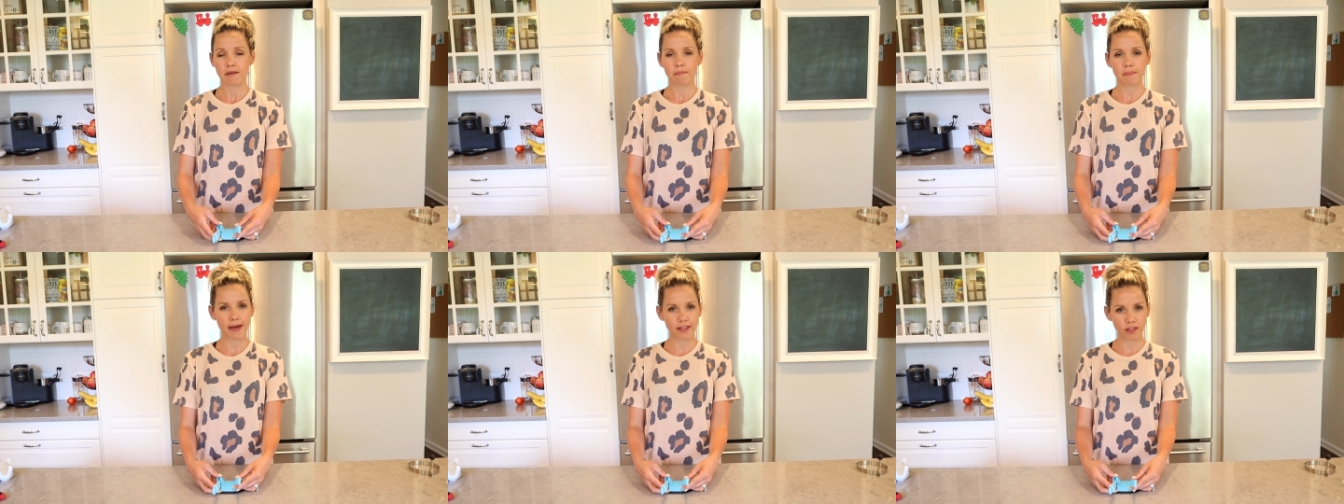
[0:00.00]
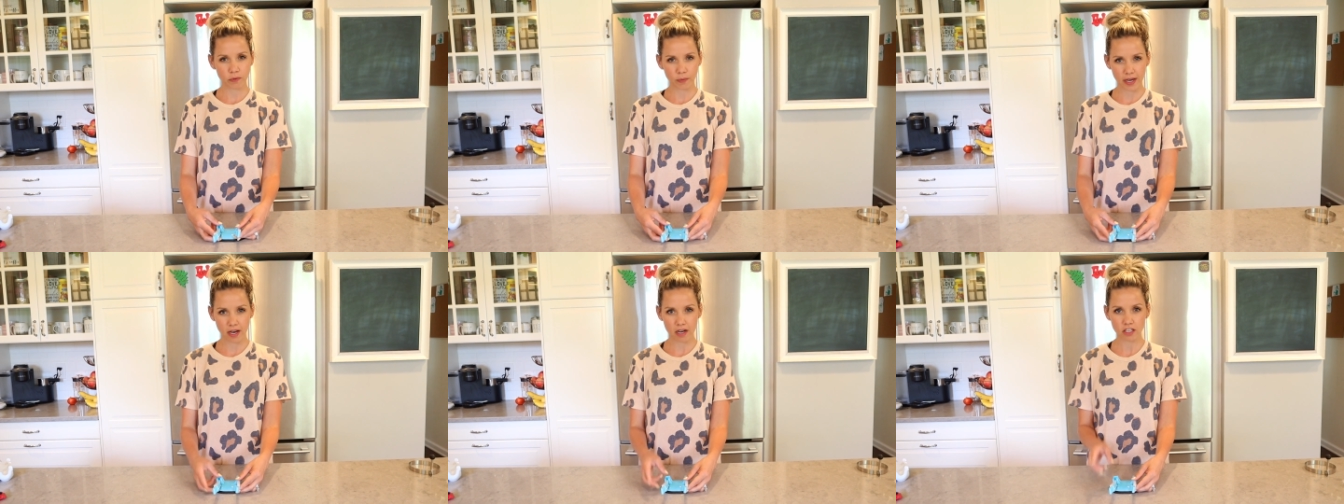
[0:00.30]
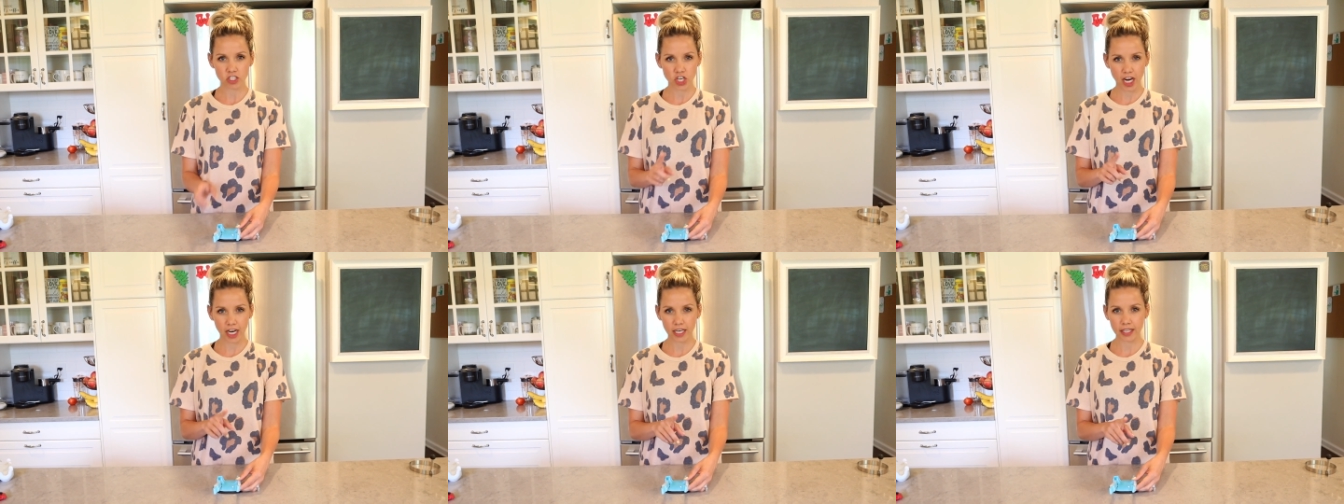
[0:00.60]
By the way,
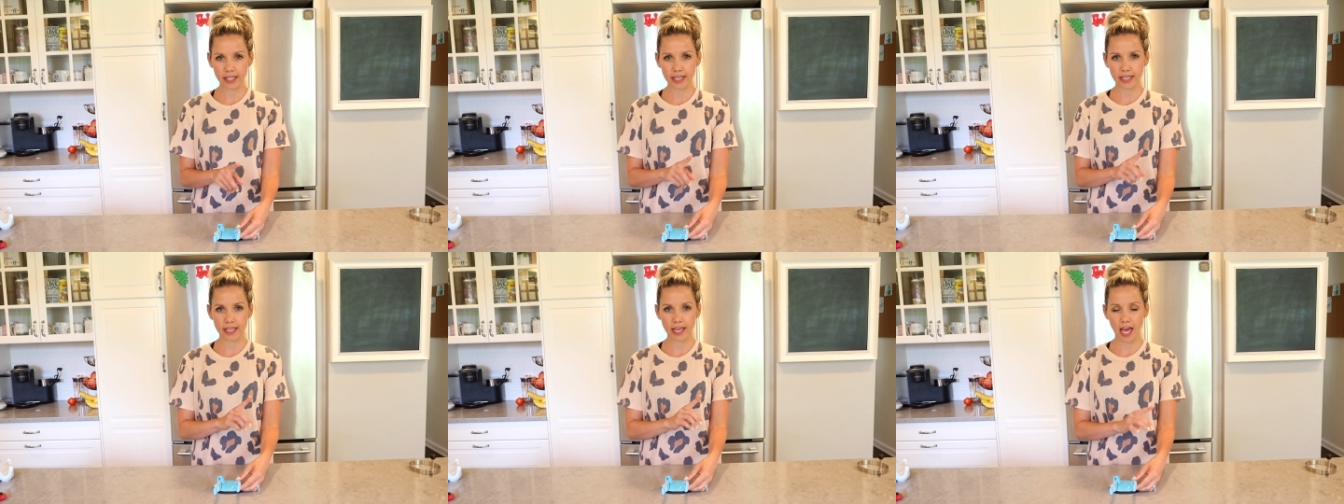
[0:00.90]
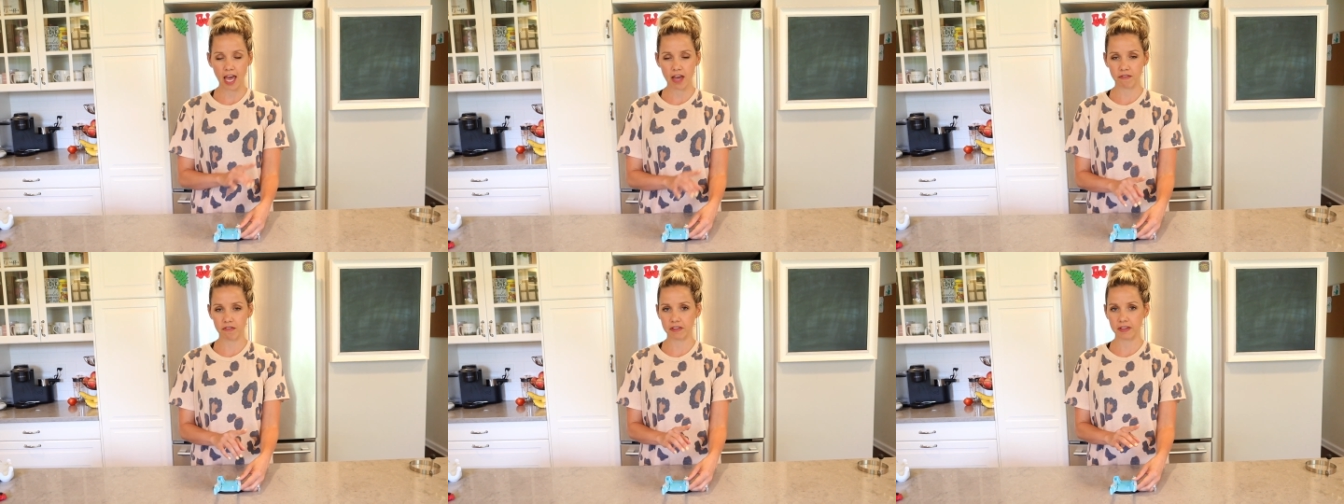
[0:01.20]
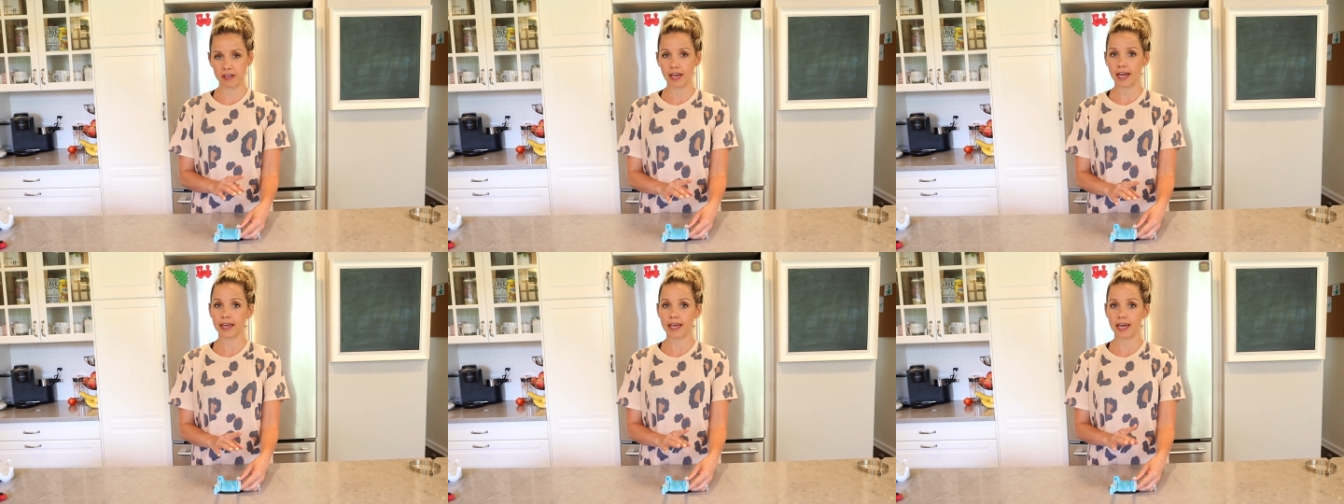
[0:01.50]
I'll try and link
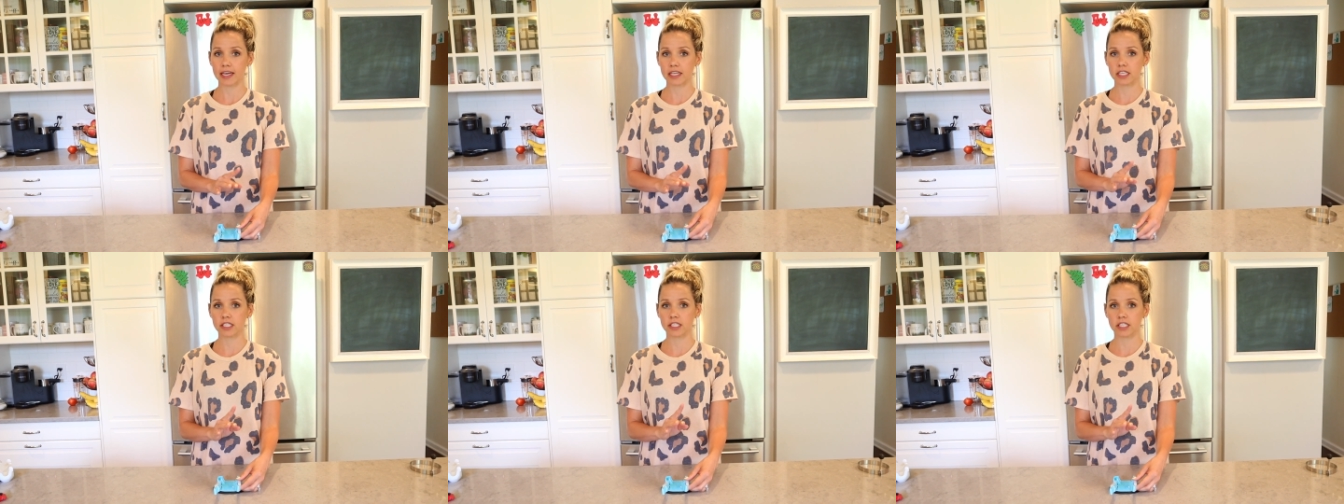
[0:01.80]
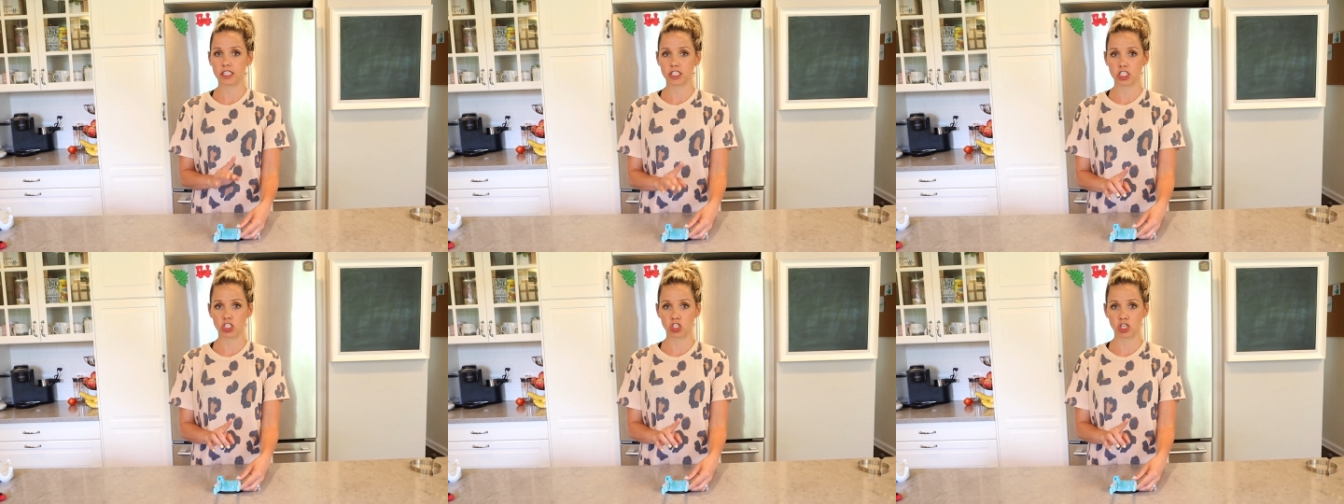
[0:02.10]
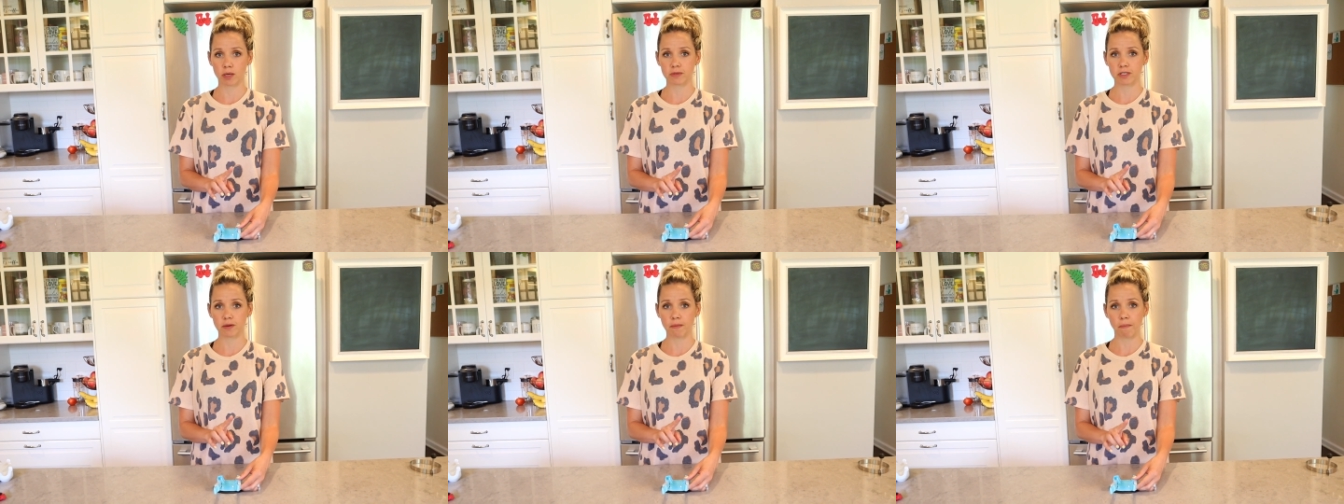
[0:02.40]
everything I can in the
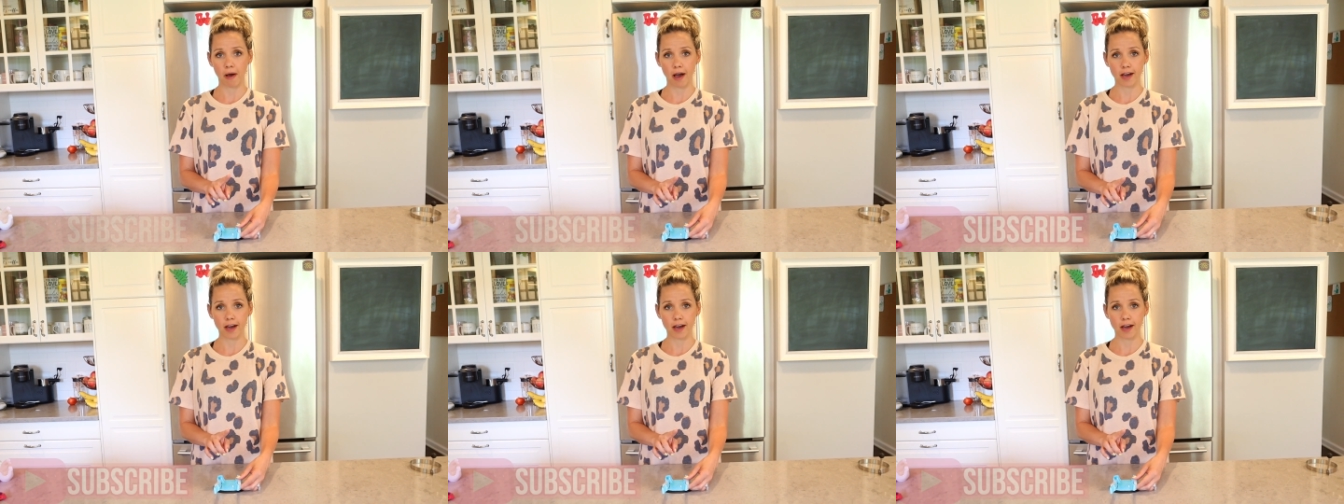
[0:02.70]
description